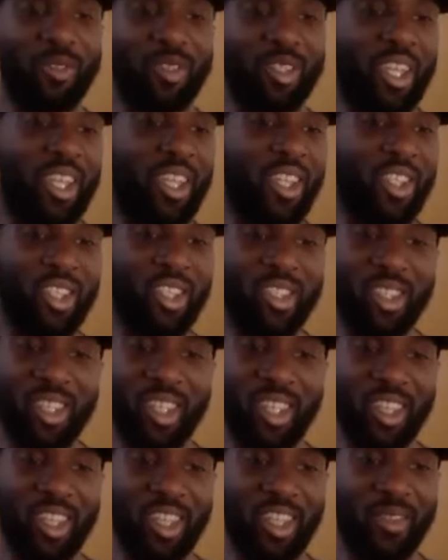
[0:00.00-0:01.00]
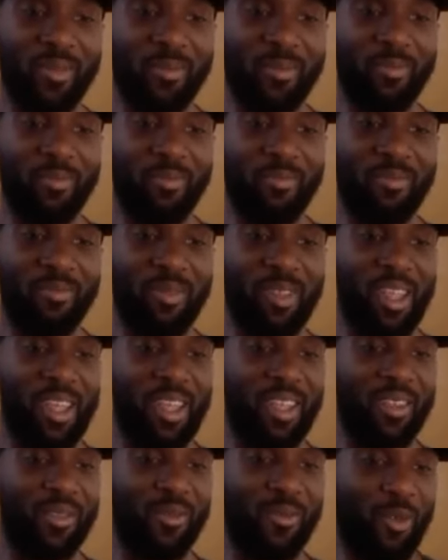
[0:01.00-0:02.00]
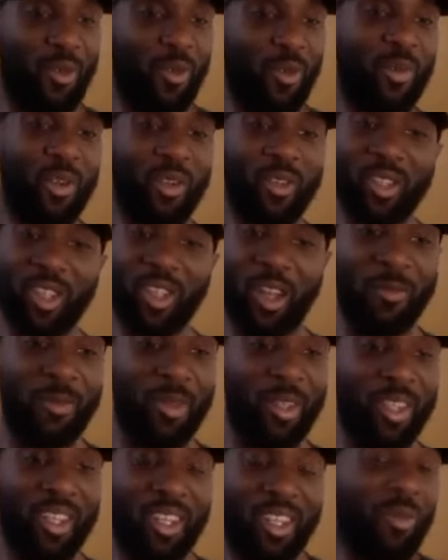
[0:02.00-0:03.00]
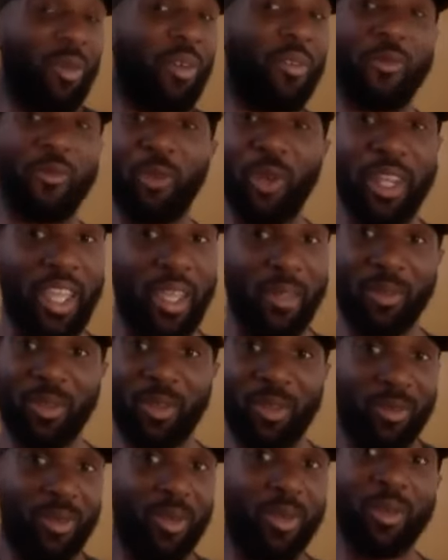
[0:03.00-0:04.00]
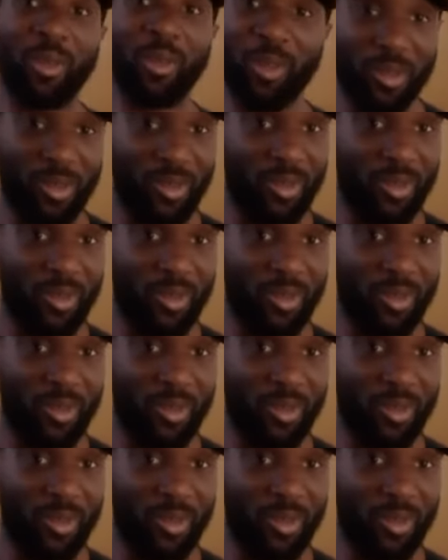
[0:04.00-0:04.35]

change is needed. And Phil Brown's coming and he won three games in a row.